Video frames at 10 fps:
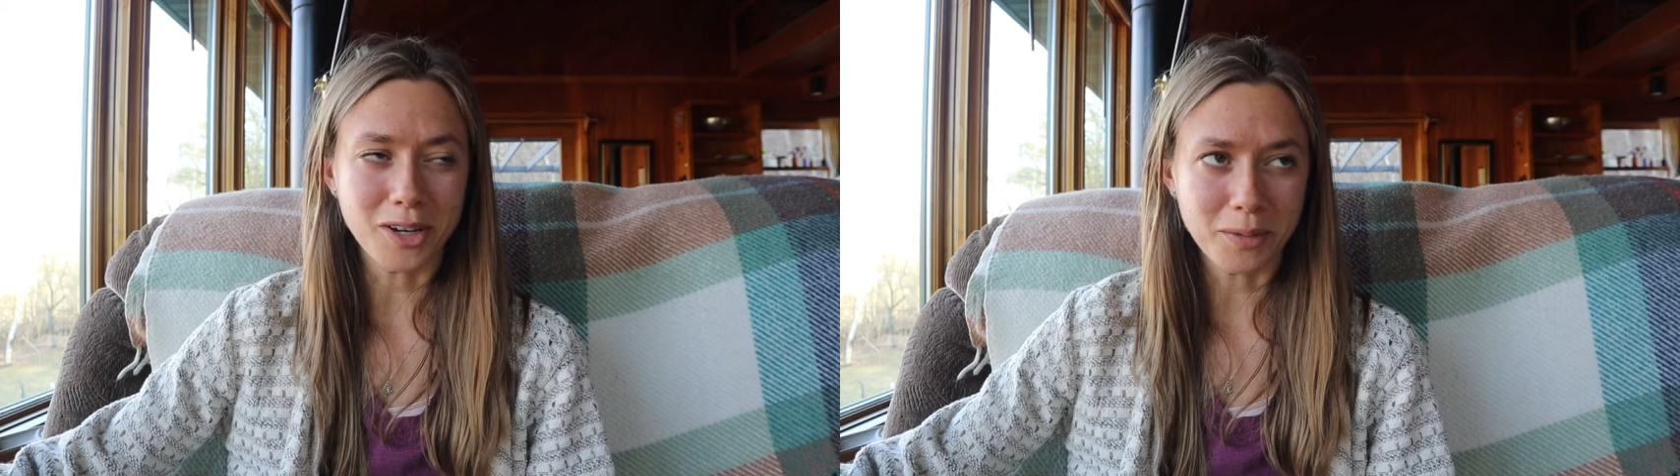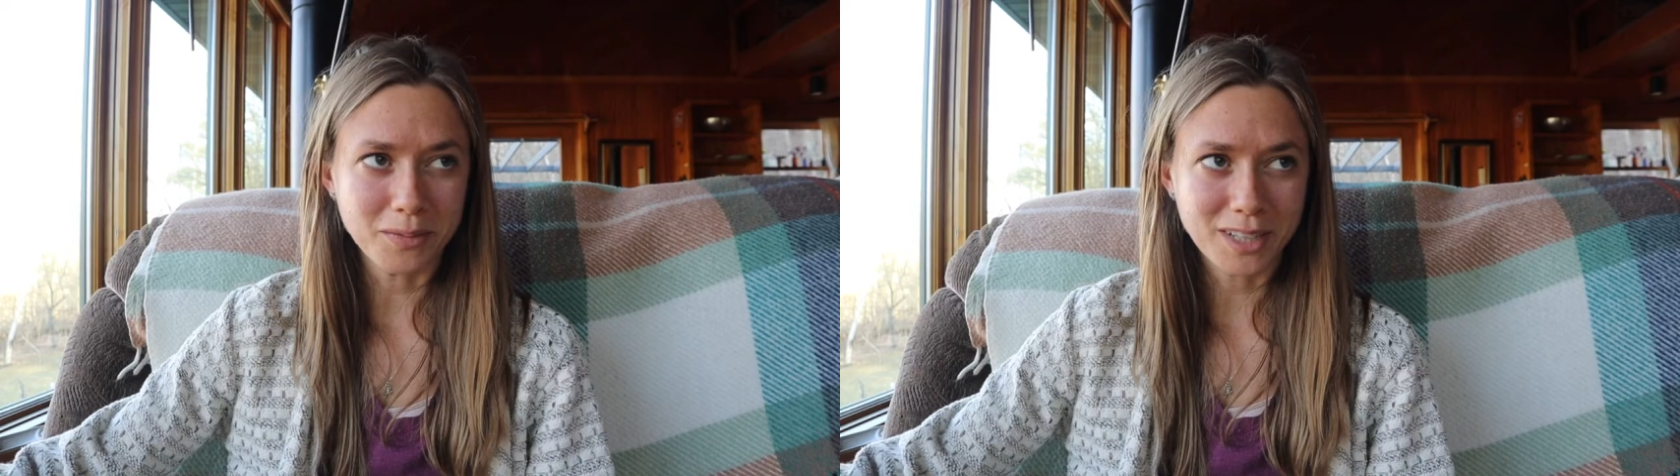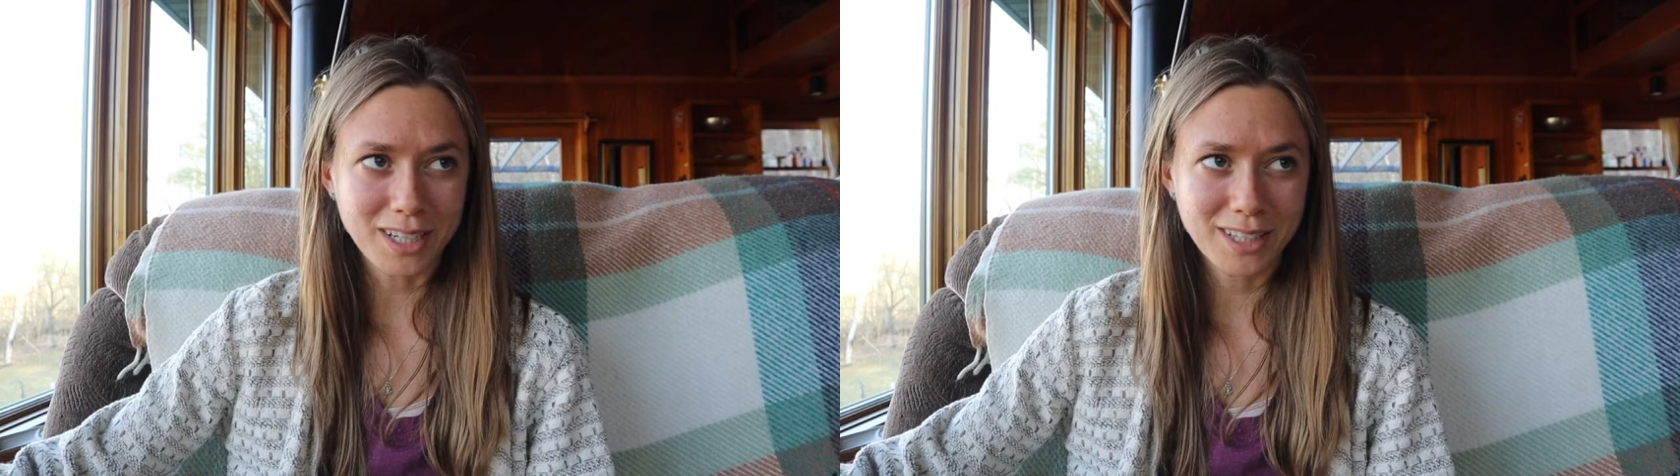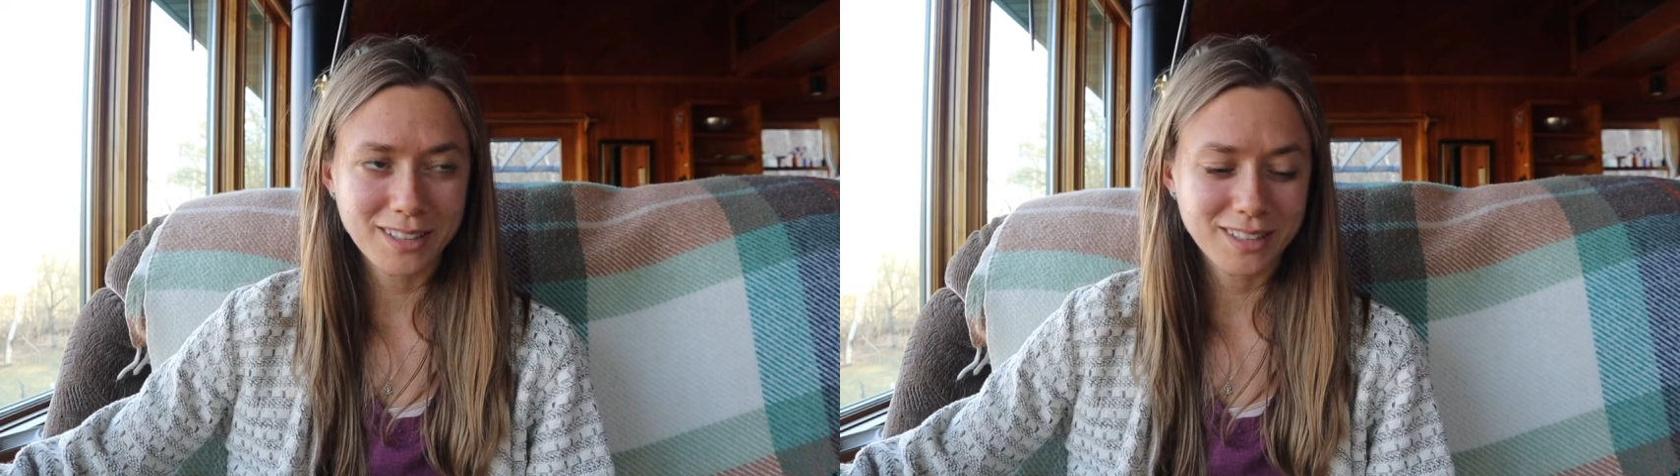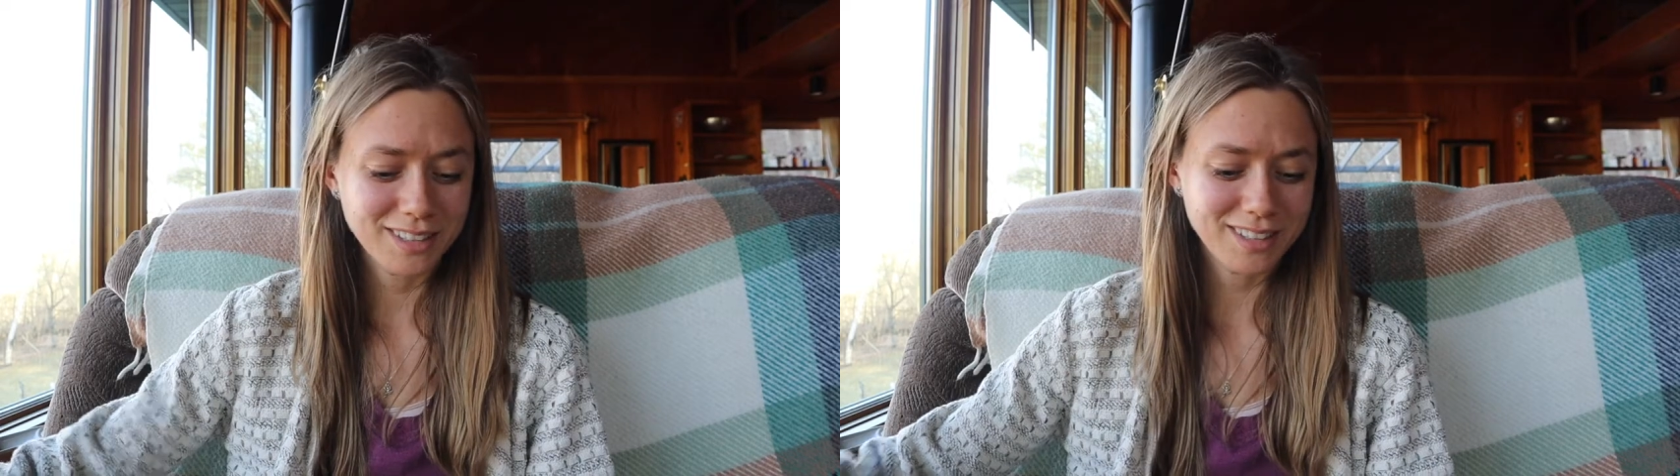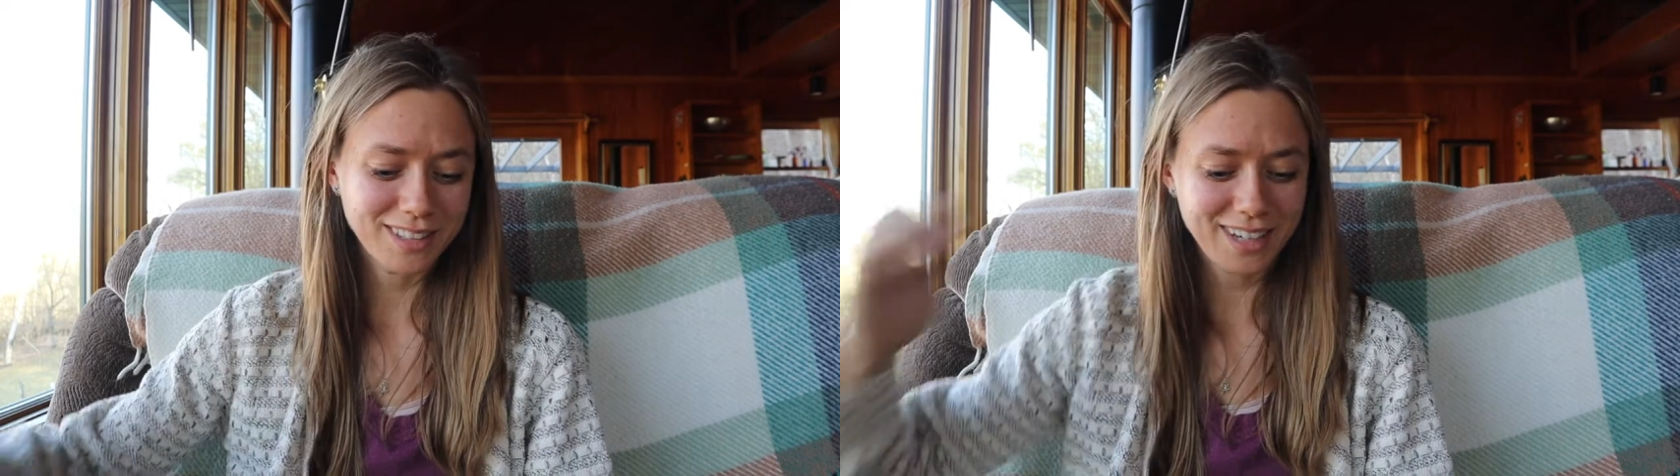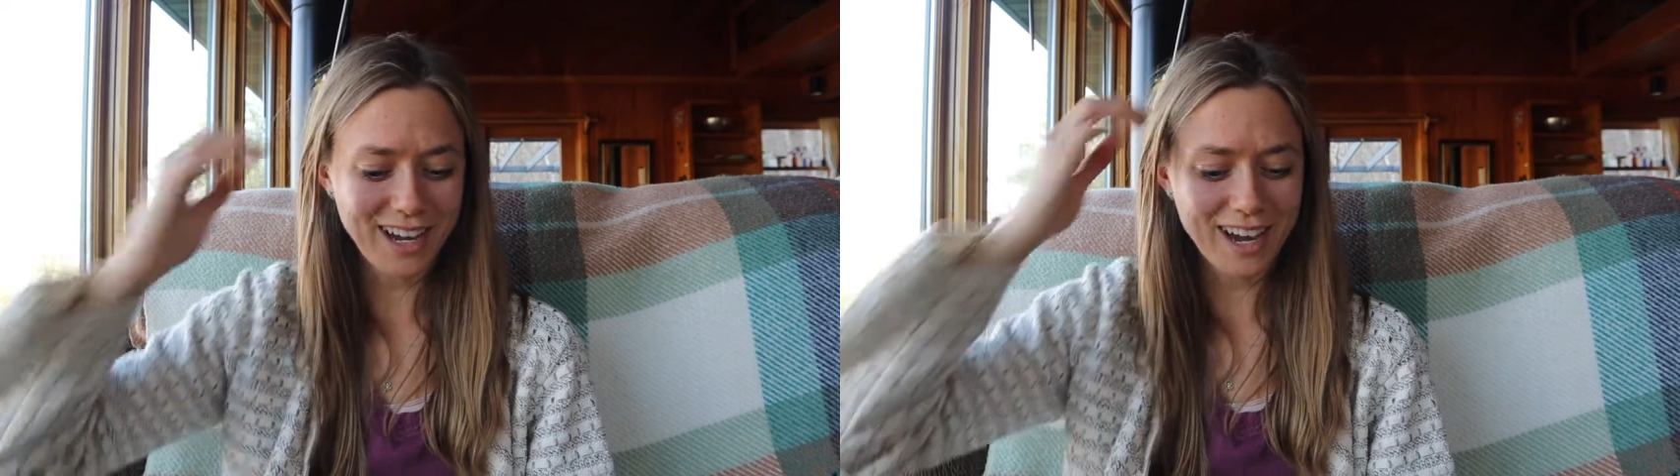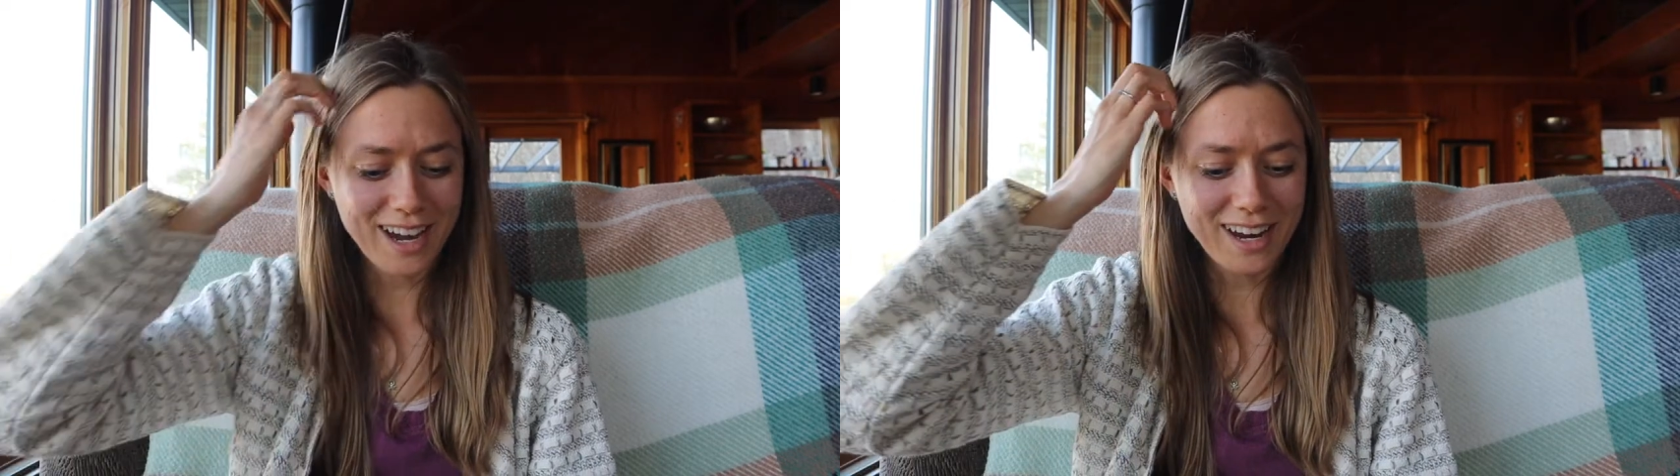update.
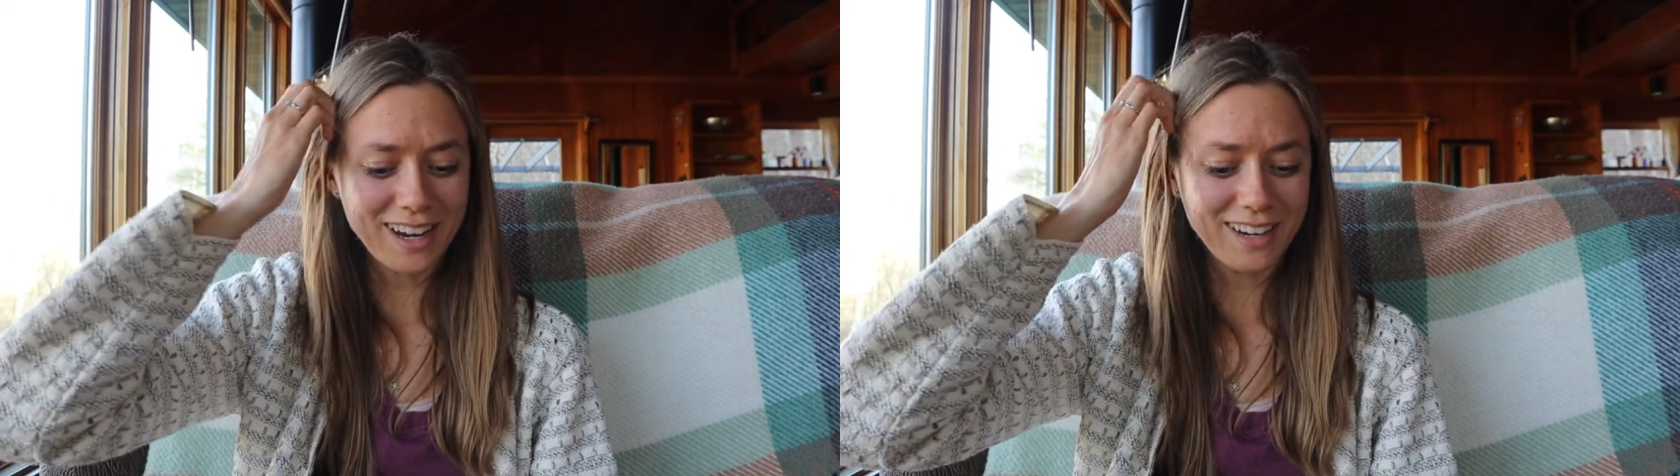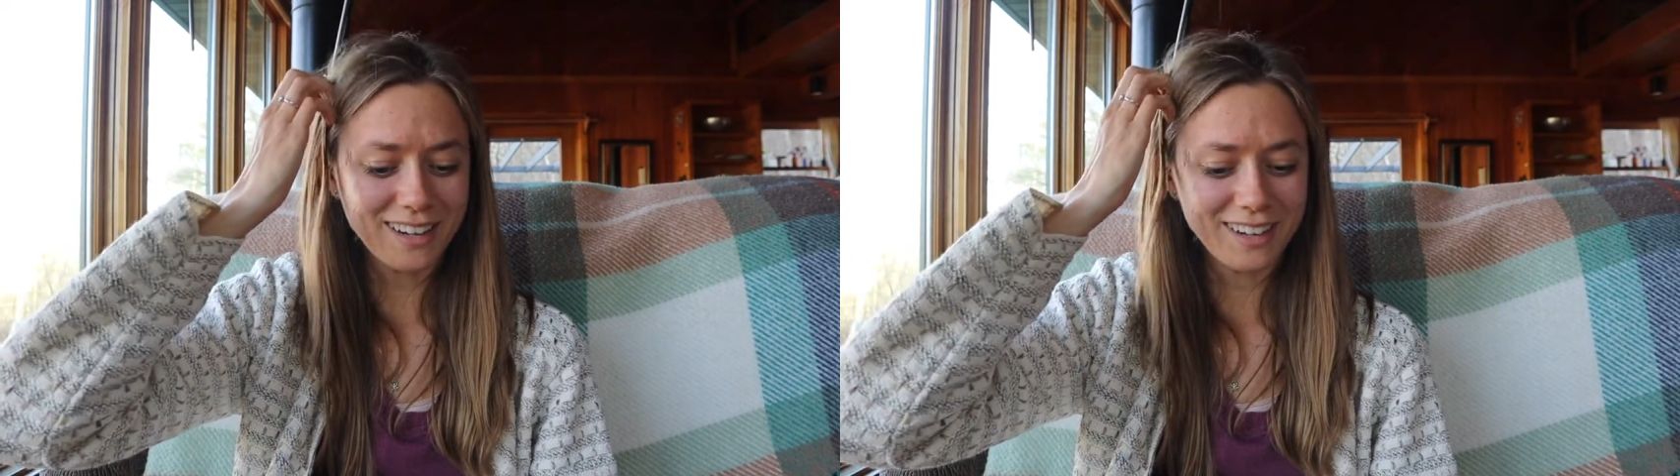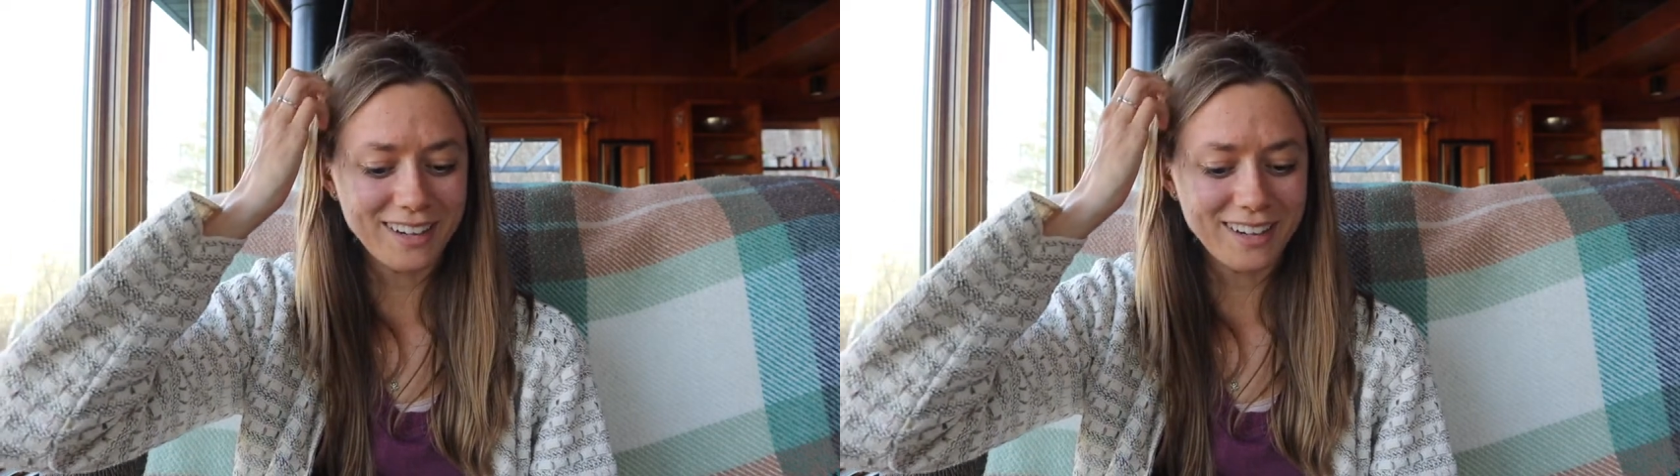I